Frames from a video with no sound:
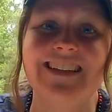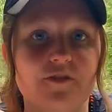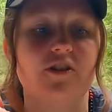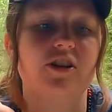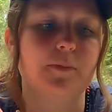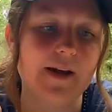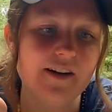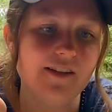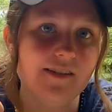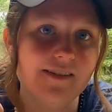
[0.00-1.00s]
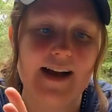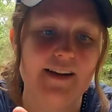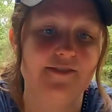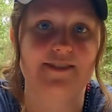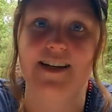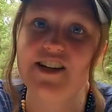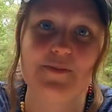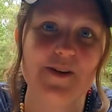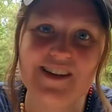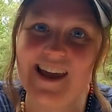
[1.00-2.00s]
If it looks better, I have this
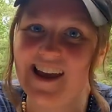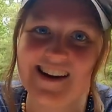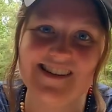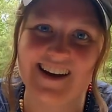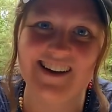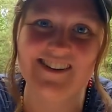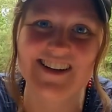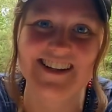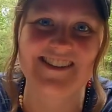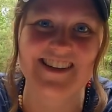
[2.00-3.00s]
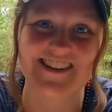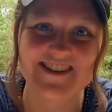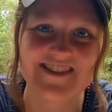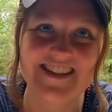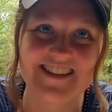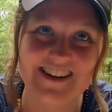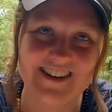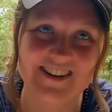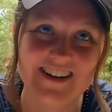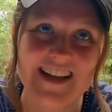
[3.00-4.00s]
nice big can now to use,
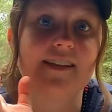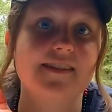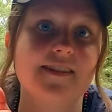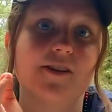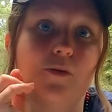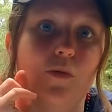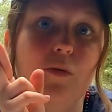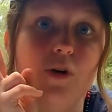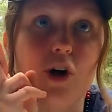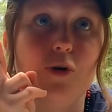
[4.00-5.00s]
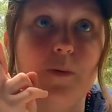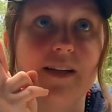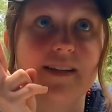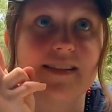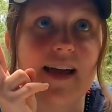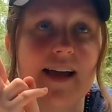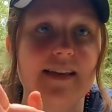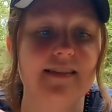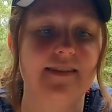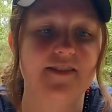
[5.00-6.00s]
so that's what we're hoping, is
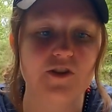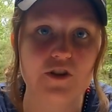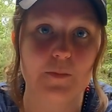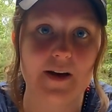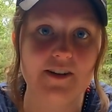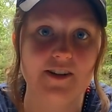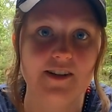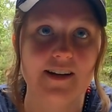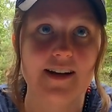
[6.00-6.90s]
that this looks better